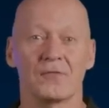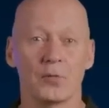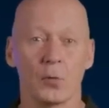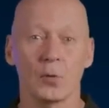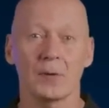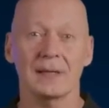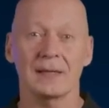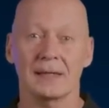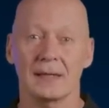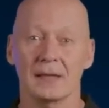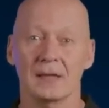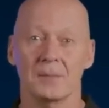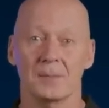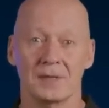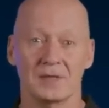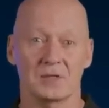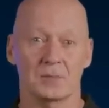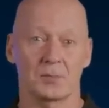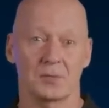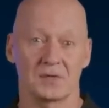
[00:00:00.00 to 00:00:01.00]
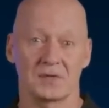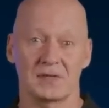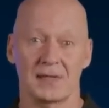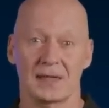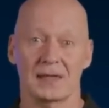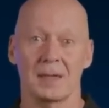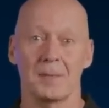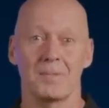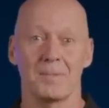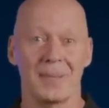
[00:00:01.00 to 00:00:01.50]
40 gigabits per
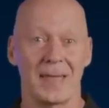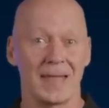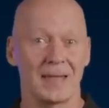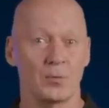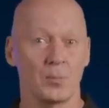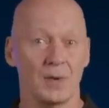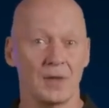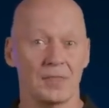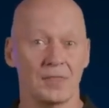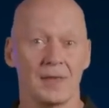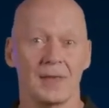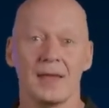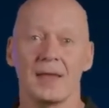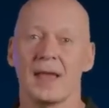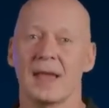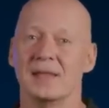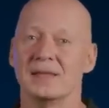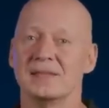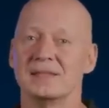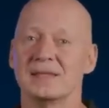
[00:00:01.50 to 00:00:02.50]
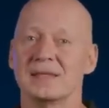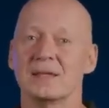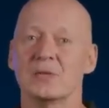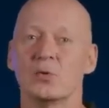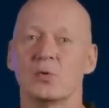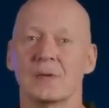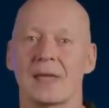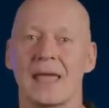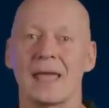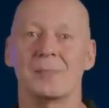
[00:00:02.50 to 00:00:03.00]
second bandwidth and
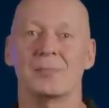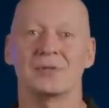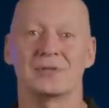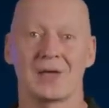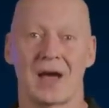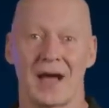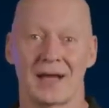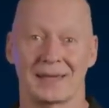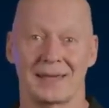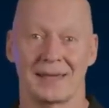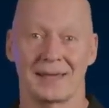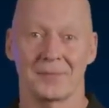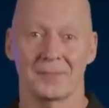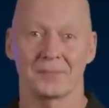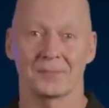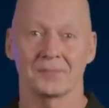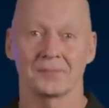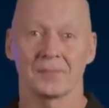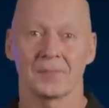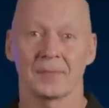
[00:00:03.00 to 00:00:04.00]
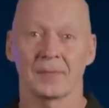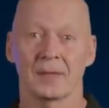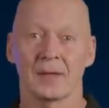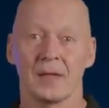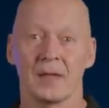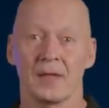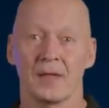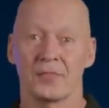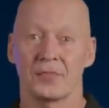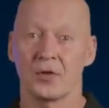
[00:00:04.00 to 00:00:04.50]
single cable docking.
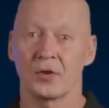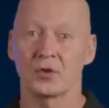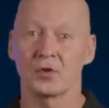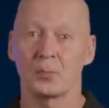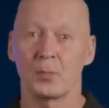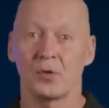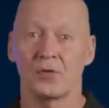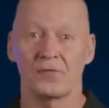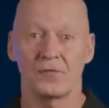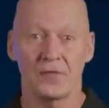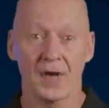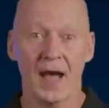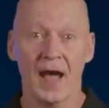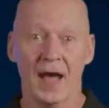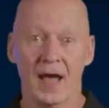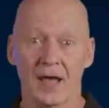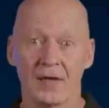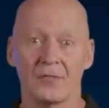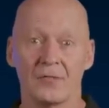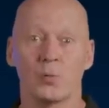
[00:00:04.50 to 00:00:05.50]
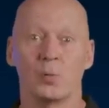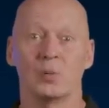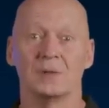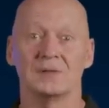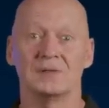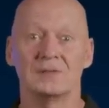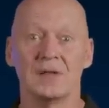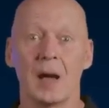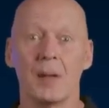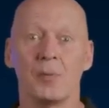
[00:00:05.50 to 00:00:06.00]
Thunderbolt 5 will
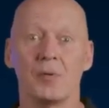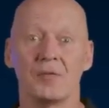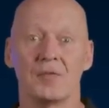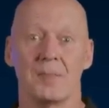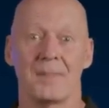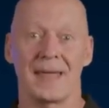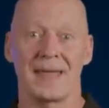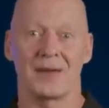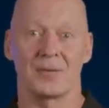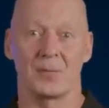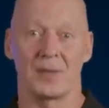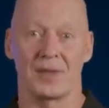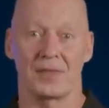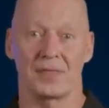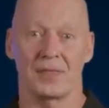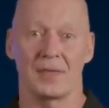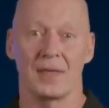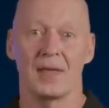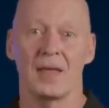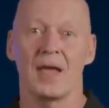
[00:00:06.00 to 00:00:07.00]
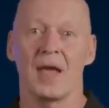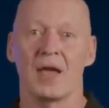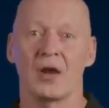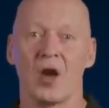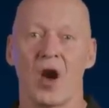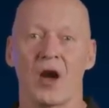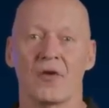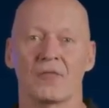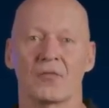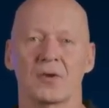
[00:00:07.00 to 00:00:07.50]
double the bandwidth
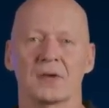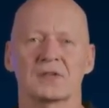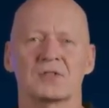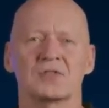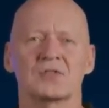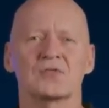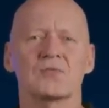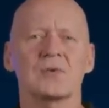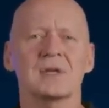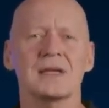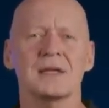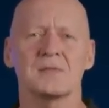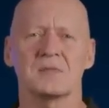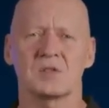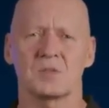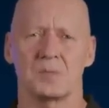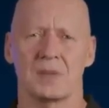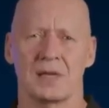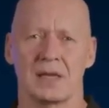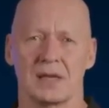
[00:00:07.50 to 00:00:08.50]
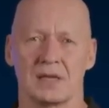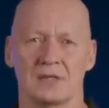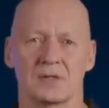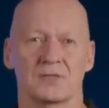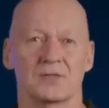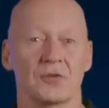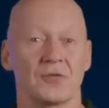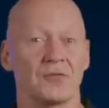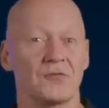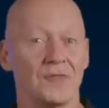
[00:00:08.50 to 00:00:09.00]
and offer extreme
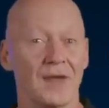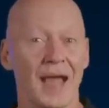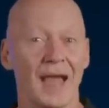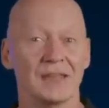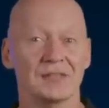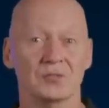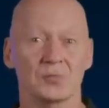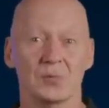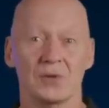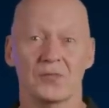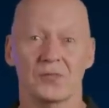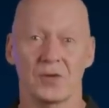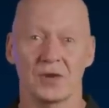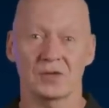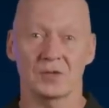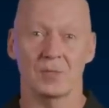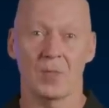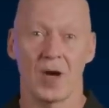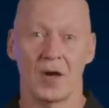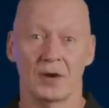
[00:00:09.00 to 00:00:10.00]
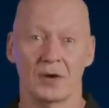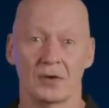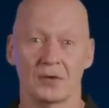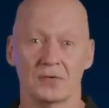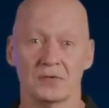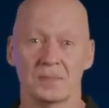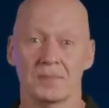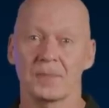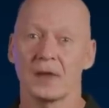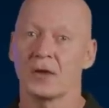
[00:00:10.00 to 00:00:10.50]
speeds for fast refresh
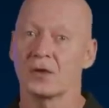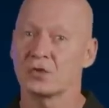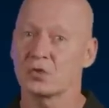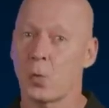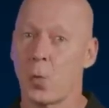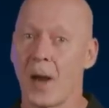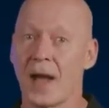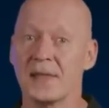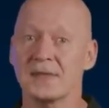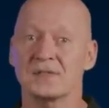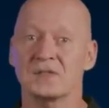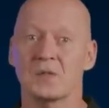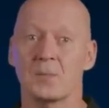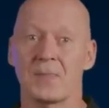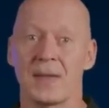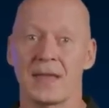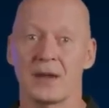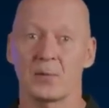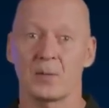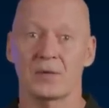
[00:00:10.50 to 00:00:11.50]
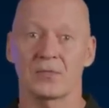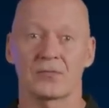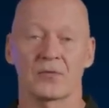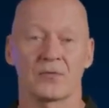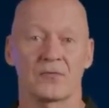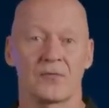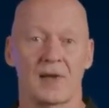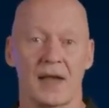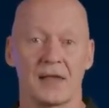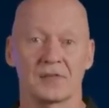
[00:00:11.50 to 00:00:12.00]
monitors, twice the bandwidth
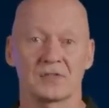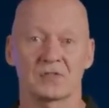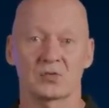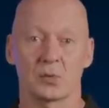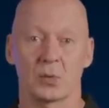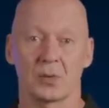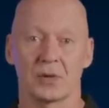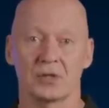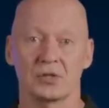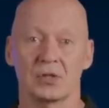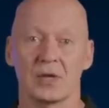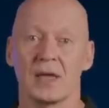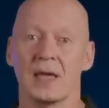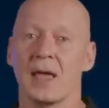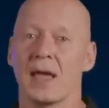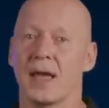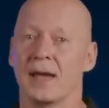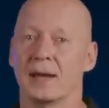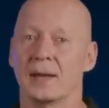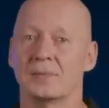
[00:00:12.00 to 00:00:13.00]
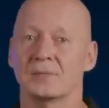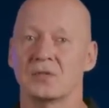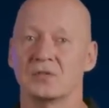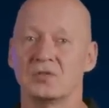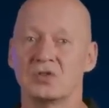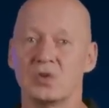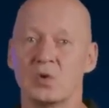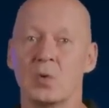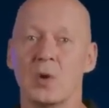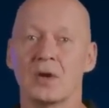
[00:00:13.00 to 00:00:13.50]
for file storage, and up
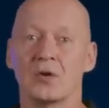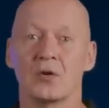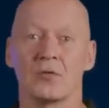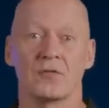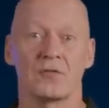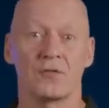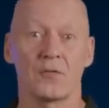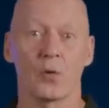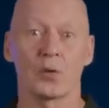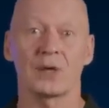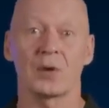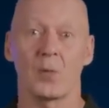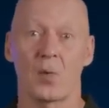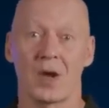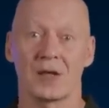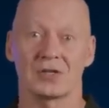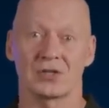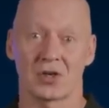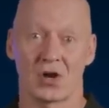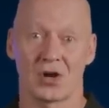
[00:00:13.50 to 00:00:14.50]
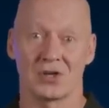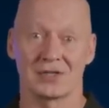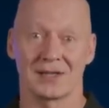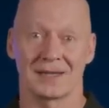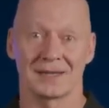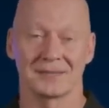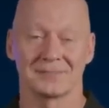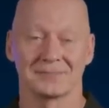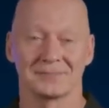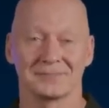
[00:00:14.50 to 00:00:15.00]
to 240 watt charging.